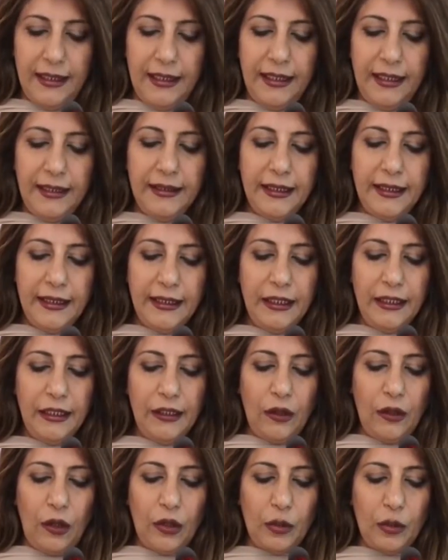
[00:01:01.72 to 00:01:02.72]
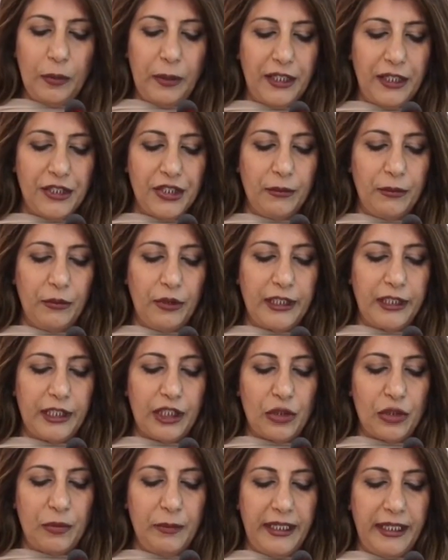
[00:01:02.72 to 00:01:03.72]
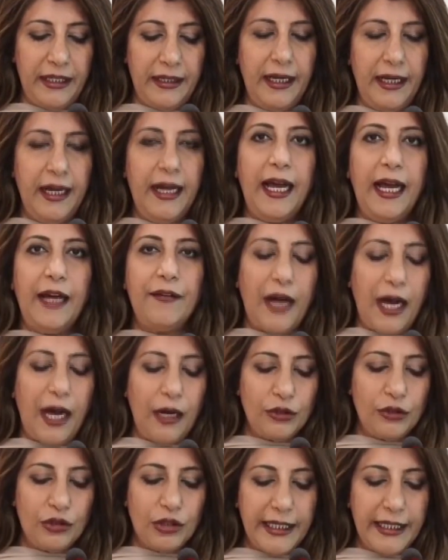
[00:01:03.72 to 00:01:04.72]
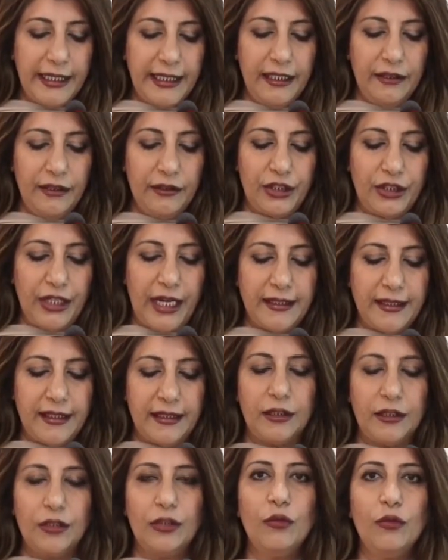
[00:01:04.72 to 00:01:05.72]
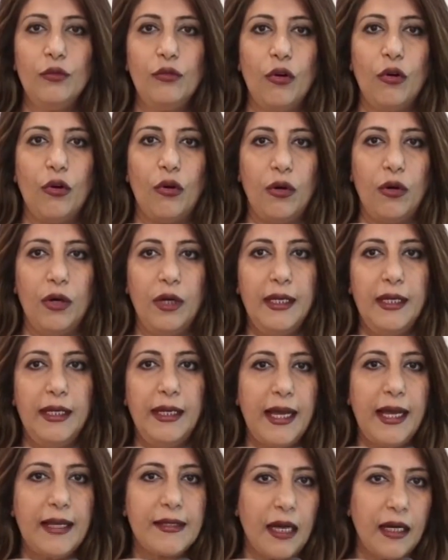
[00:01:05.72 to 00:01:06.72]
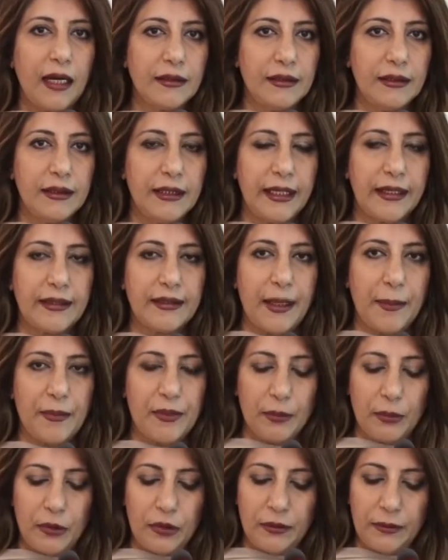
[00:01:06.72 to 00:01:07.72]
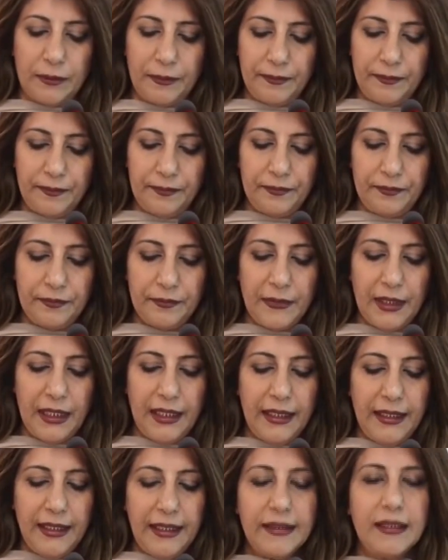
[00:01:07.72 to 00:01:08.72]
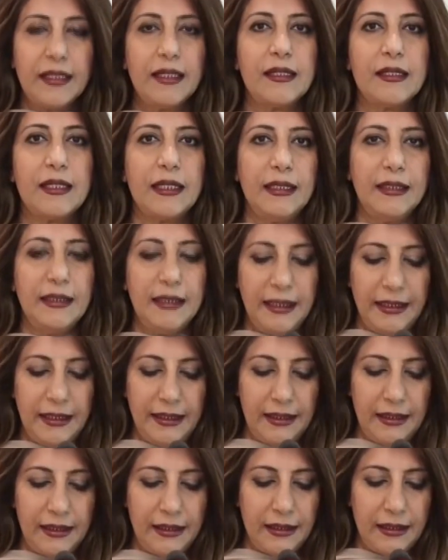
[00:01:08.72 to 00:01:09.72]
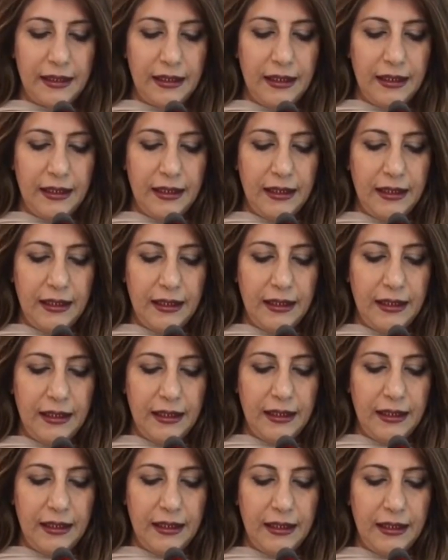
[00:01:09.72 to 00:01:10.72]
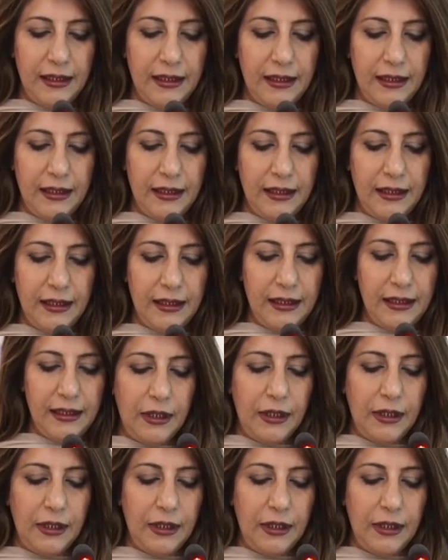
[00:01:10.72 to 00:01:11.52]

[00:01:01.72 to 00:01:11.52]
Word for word: in the Indian occupied Jammu and Kashmir have outrightly rejected the new law as unacceptable. It is indeed the assertion